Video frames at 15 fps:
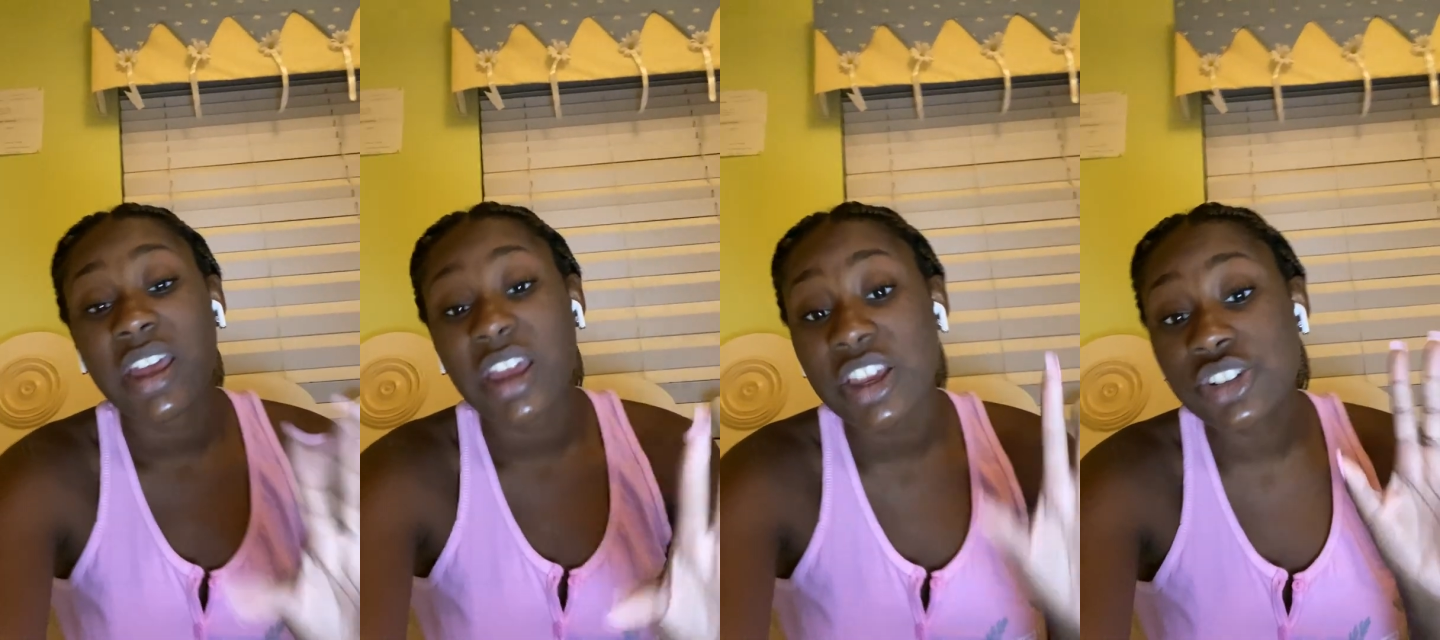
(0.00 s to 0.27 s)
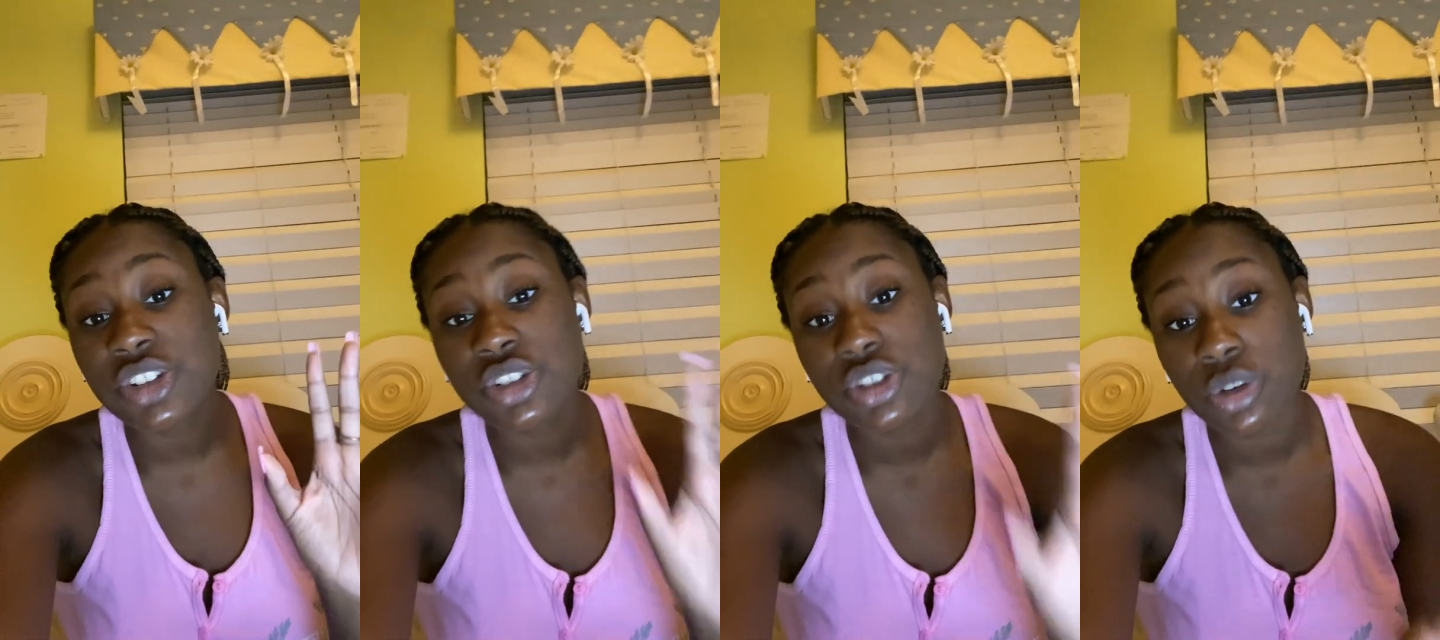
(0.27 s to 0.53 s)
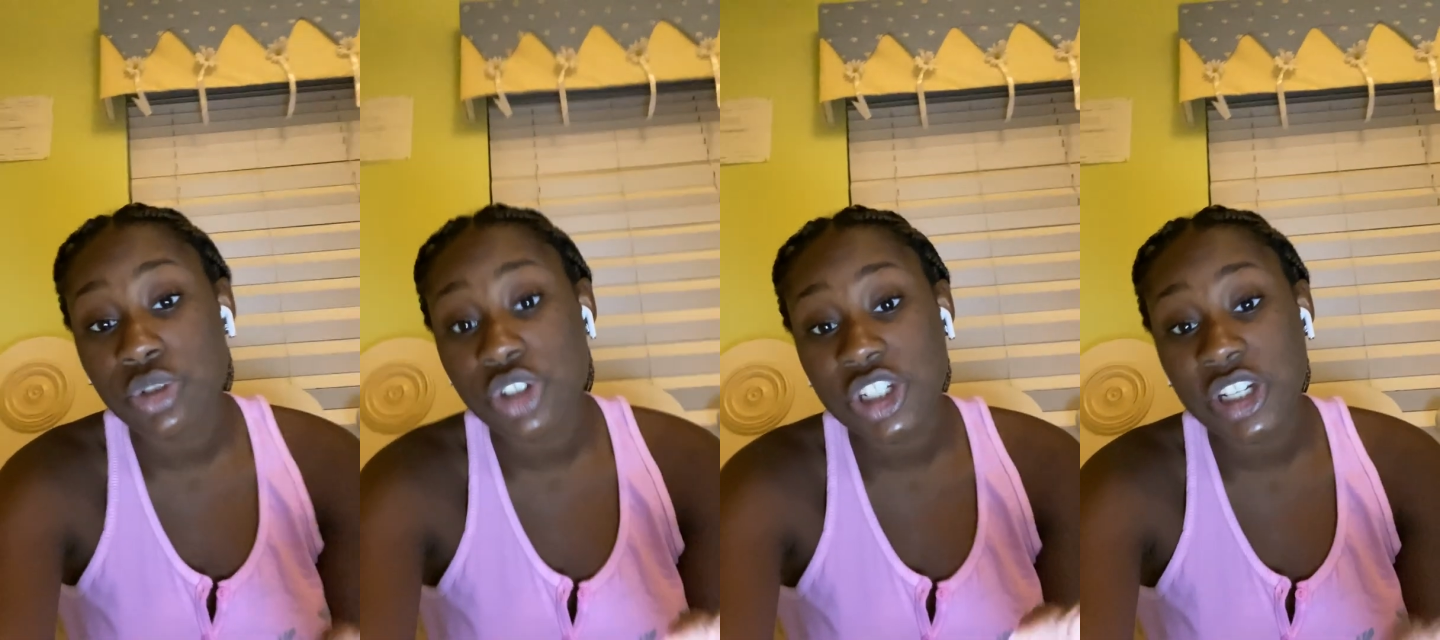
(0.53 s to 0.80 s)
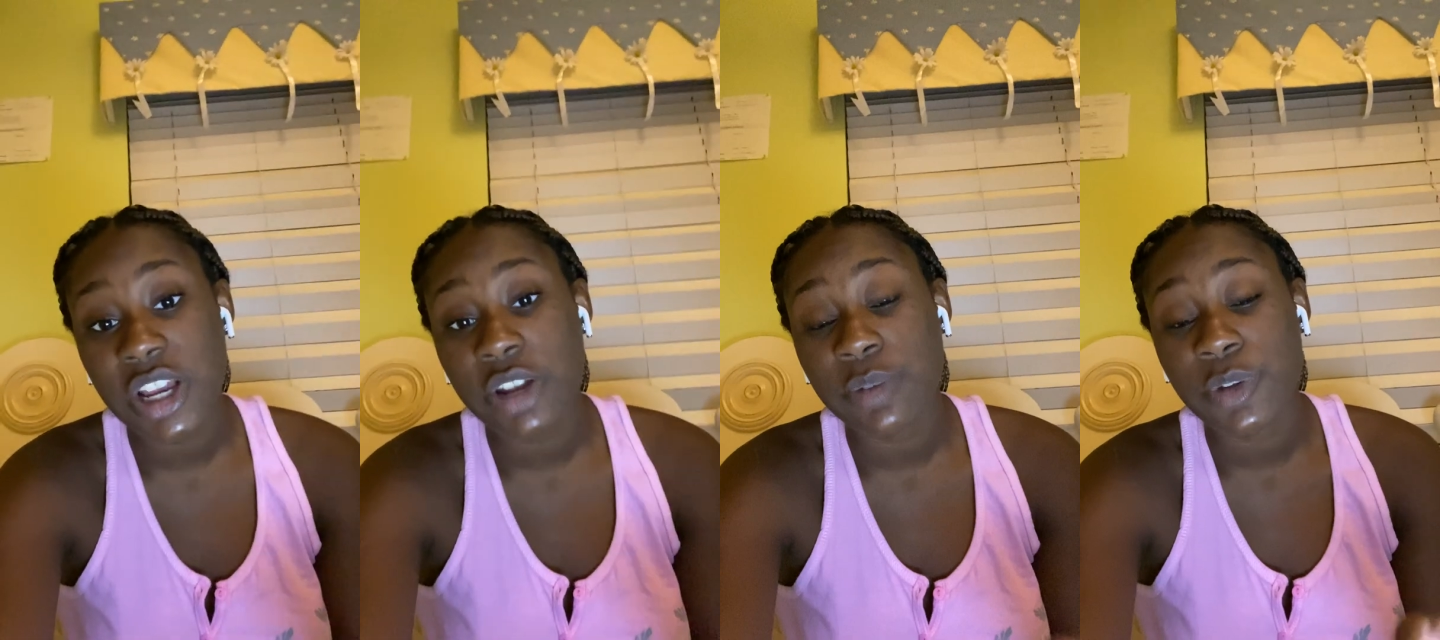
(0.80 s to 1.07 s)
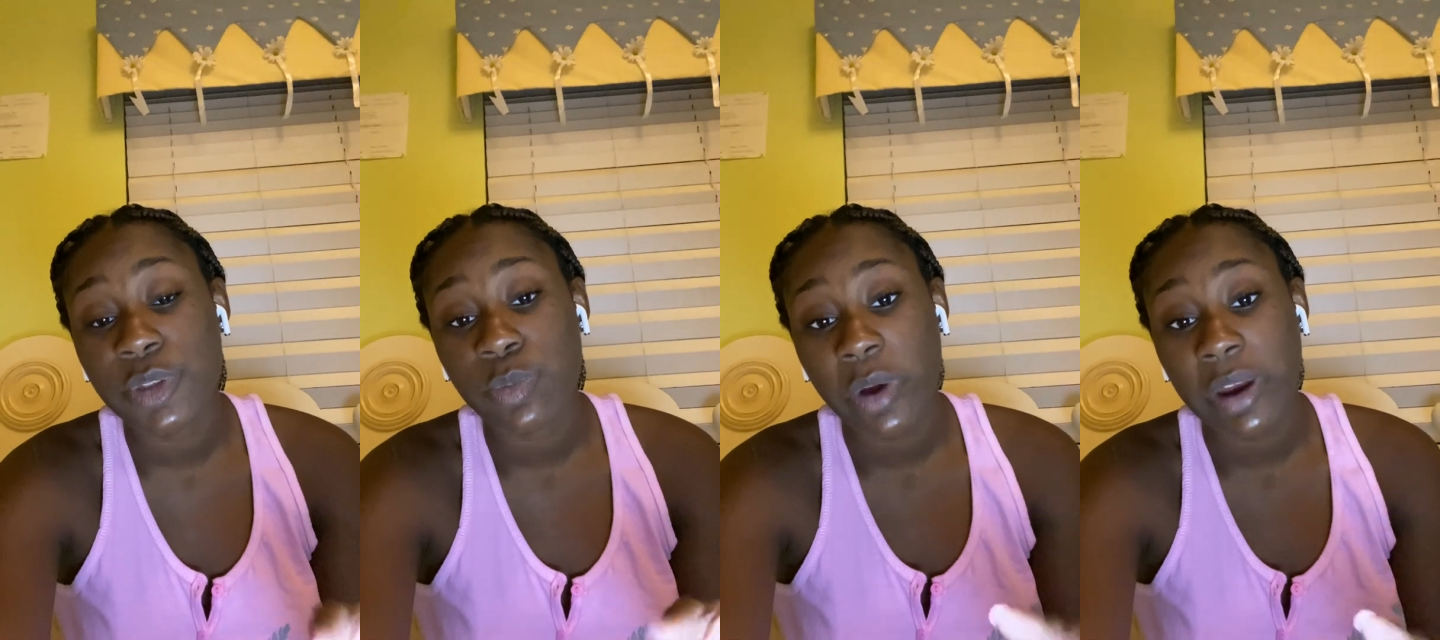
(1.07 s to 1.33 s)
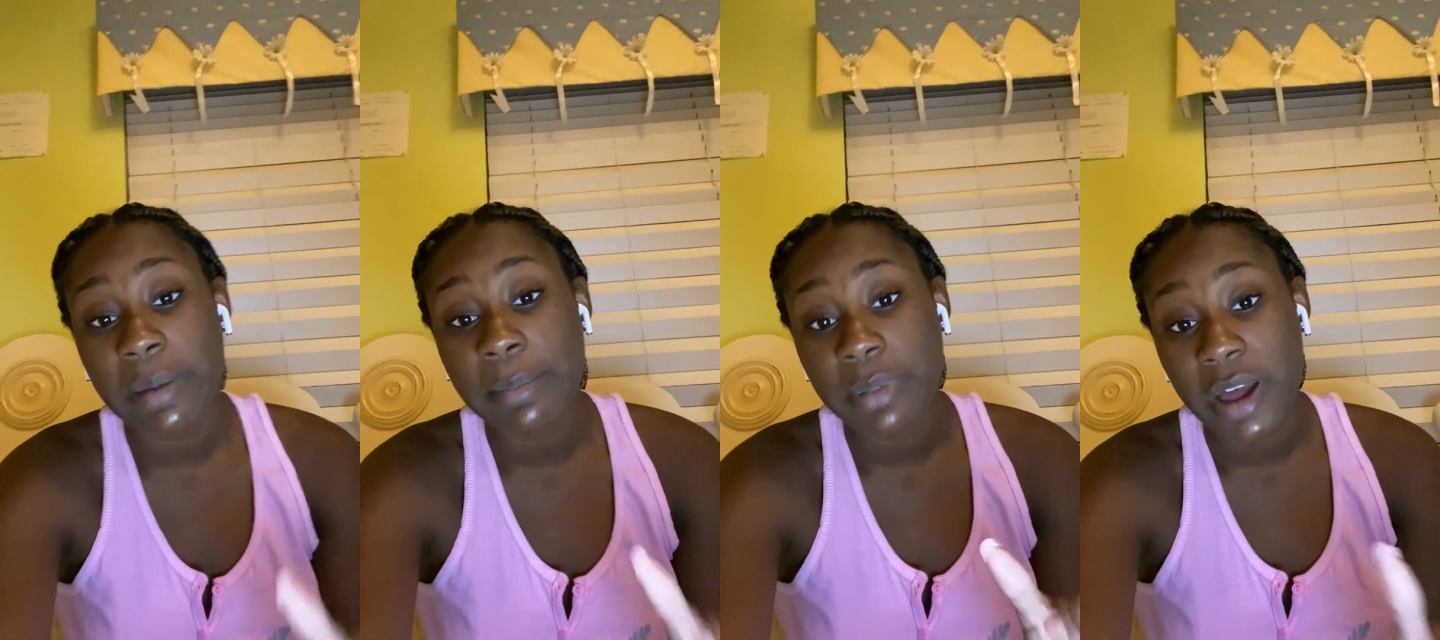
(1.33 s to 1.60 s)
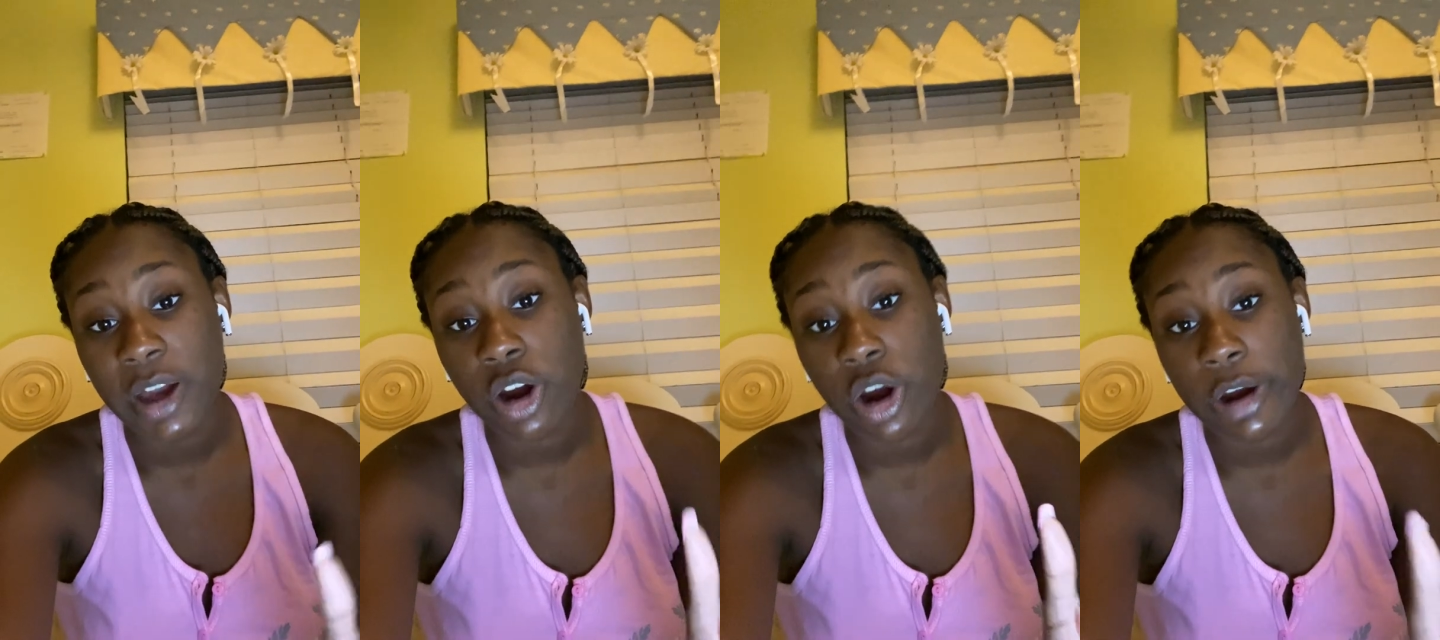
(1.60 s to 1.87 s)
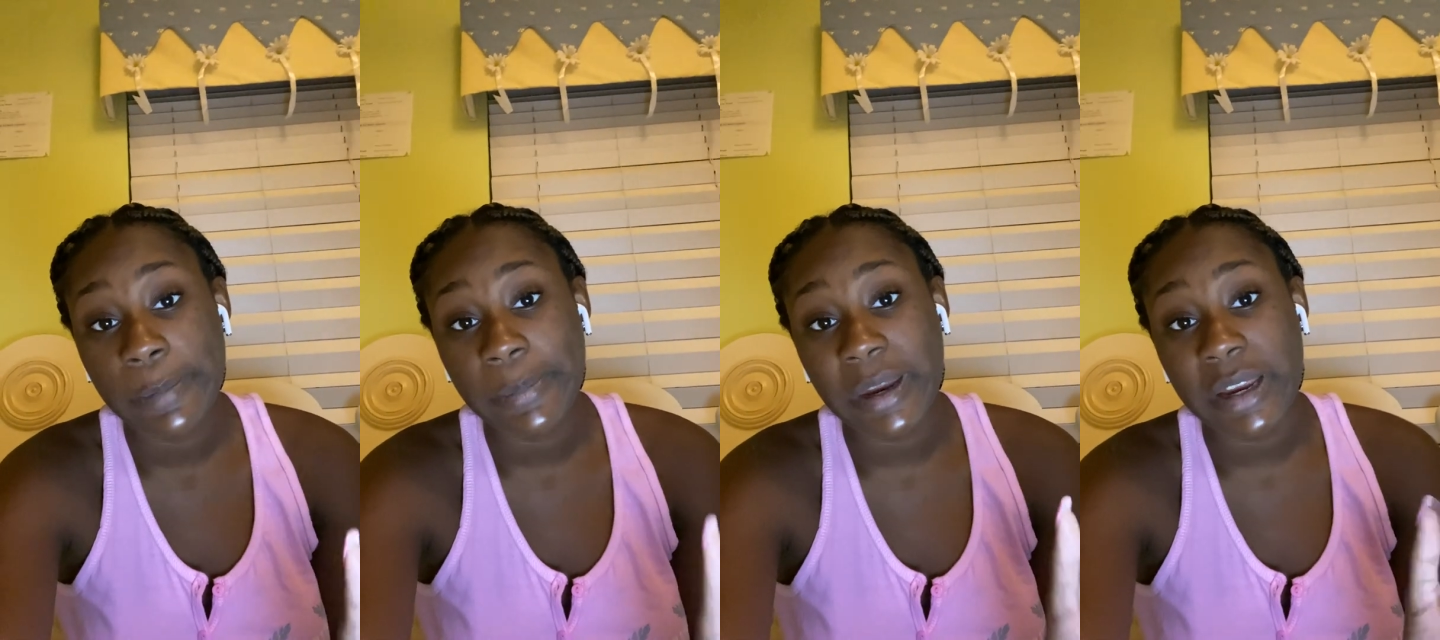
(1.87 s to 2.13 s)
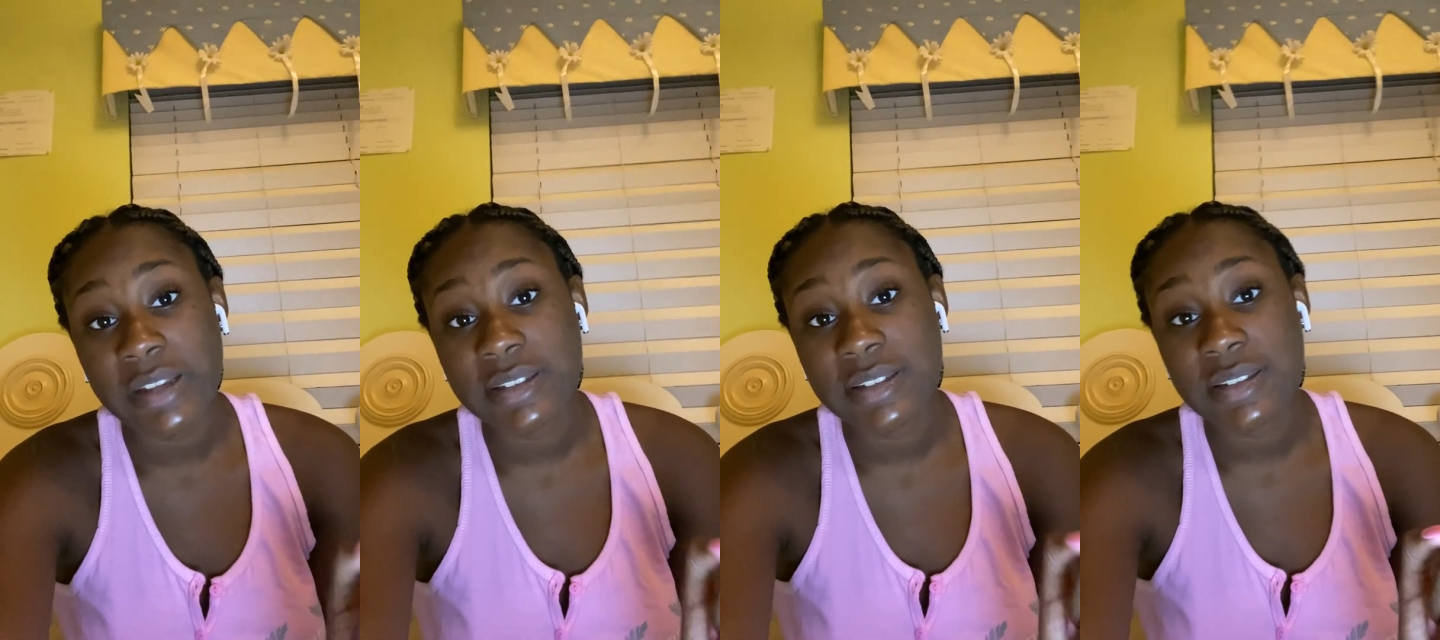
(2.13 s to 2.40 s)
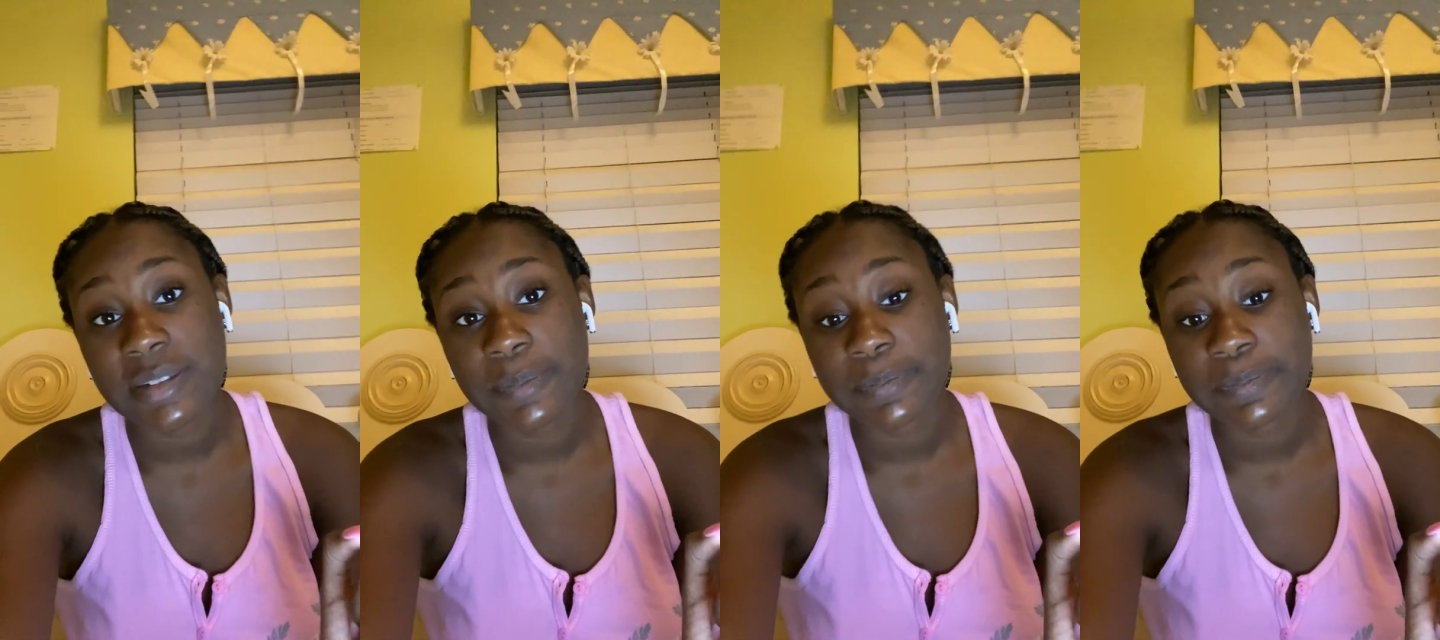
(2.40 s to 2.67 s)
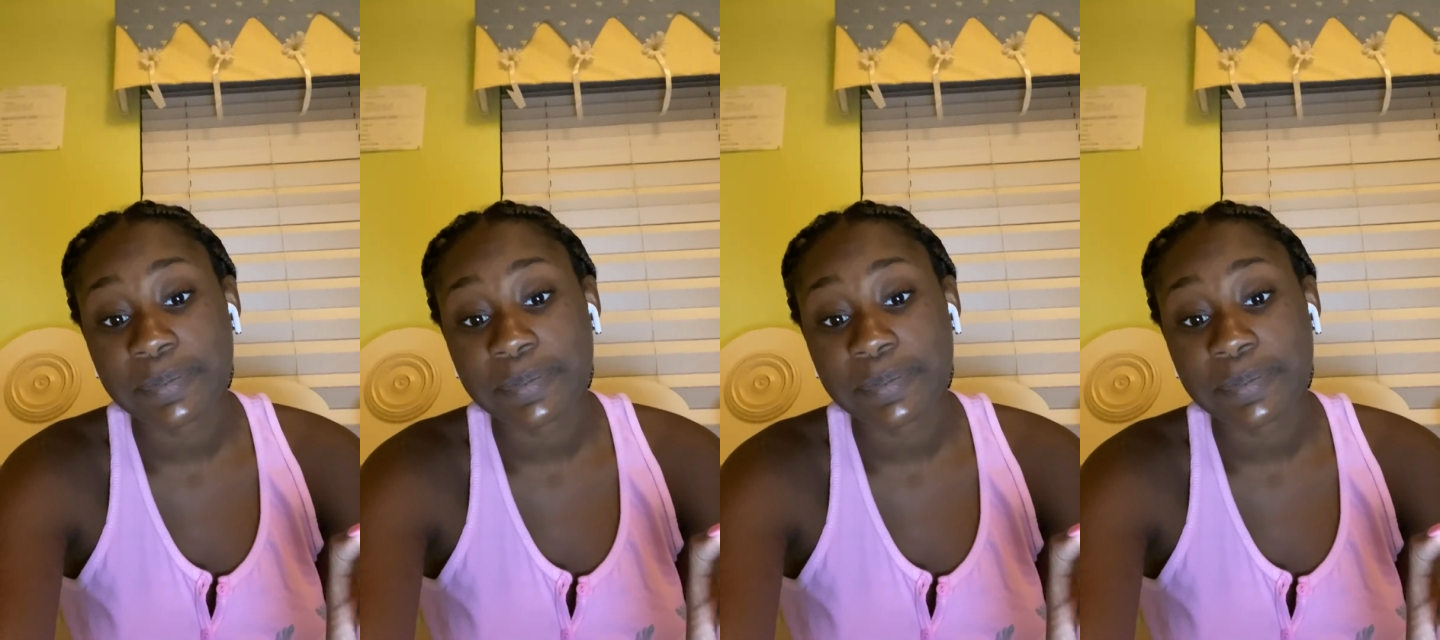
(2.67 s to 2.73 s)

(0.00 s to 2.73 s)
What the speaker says: is associated with wearing black armbands.